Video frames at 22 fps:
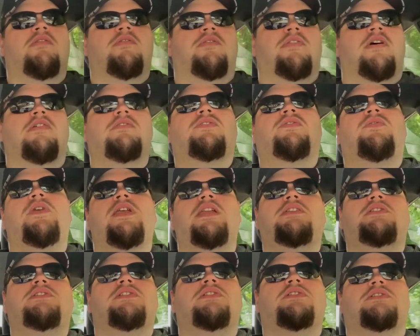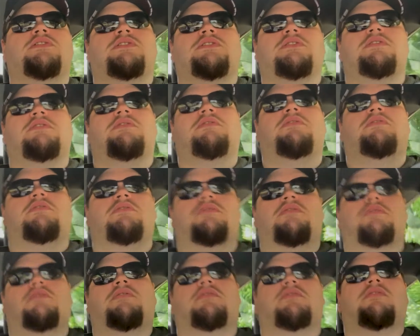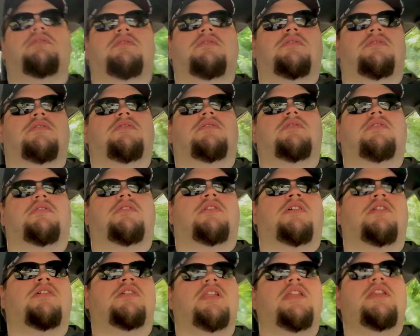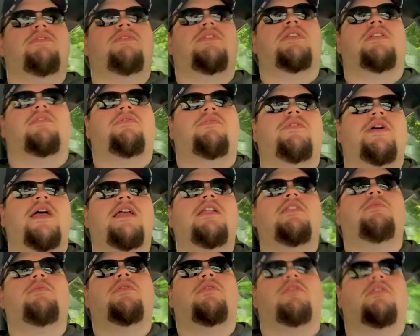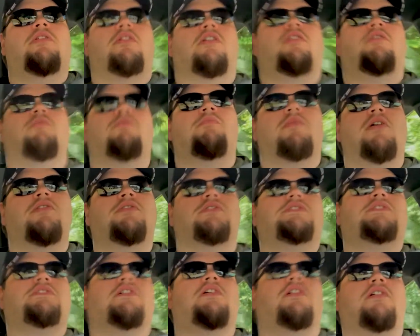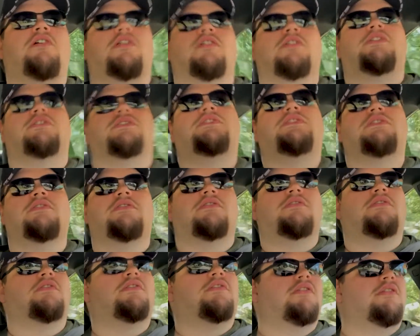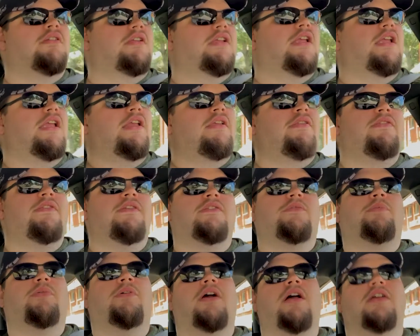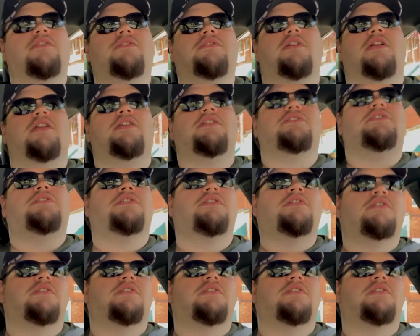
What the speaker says: Those features aren't even available on most cars in this price range.